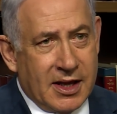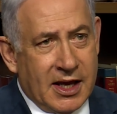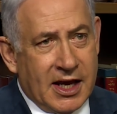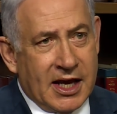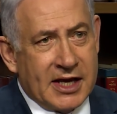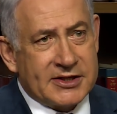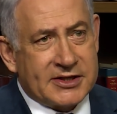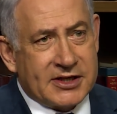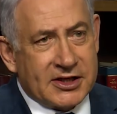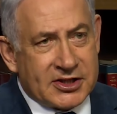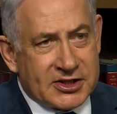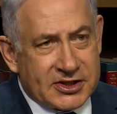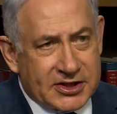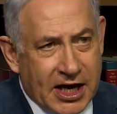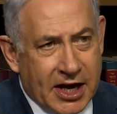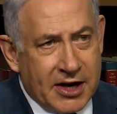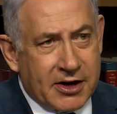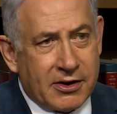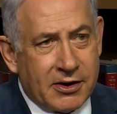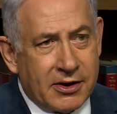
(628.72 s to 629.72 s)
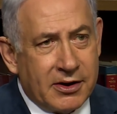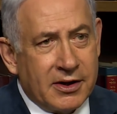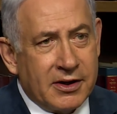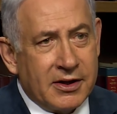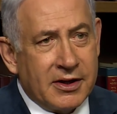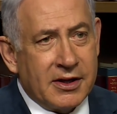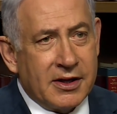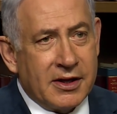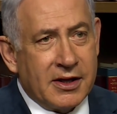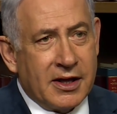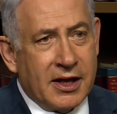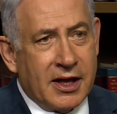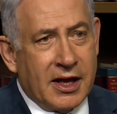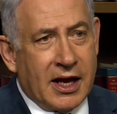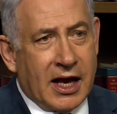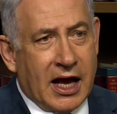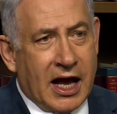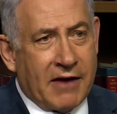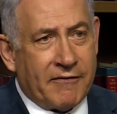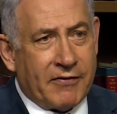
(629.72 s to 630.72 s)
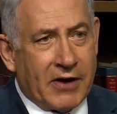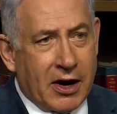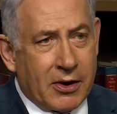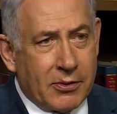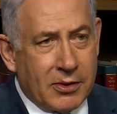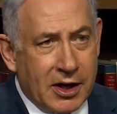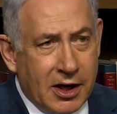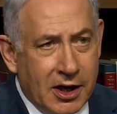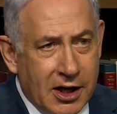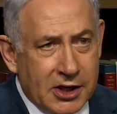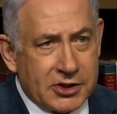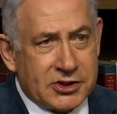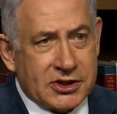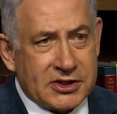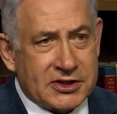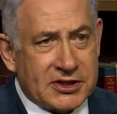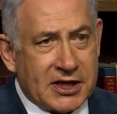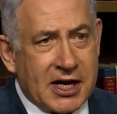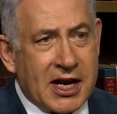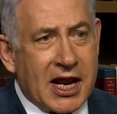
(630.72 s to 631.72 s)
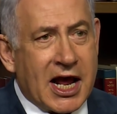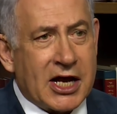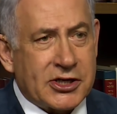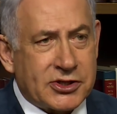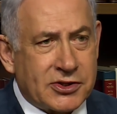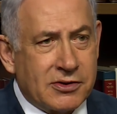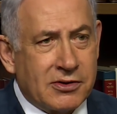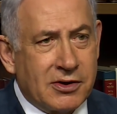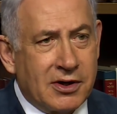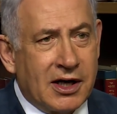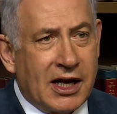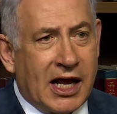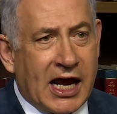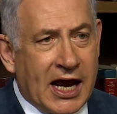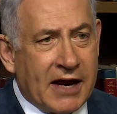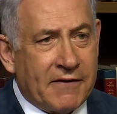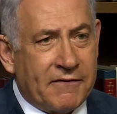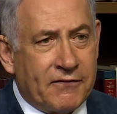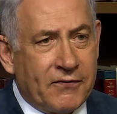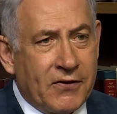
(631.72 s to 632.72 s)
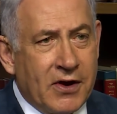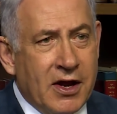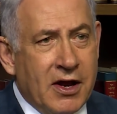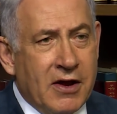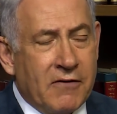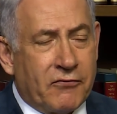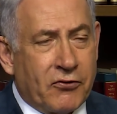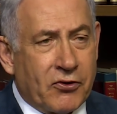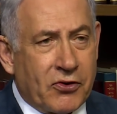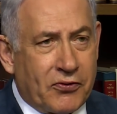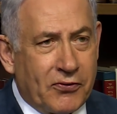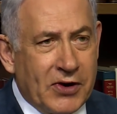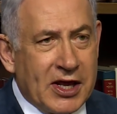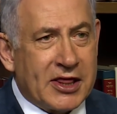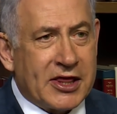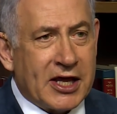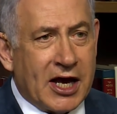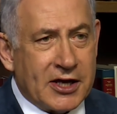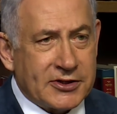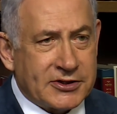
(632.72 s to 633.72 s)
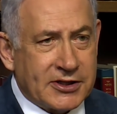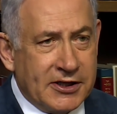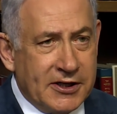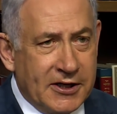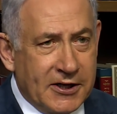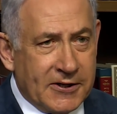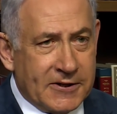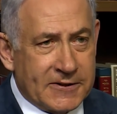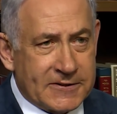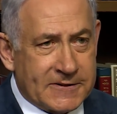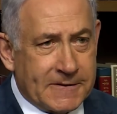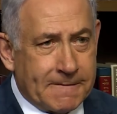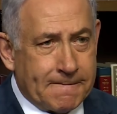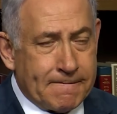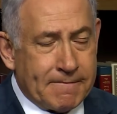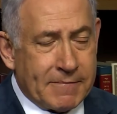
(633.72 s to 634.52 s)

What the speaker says: is the center of our religious and national life for 3,000 years.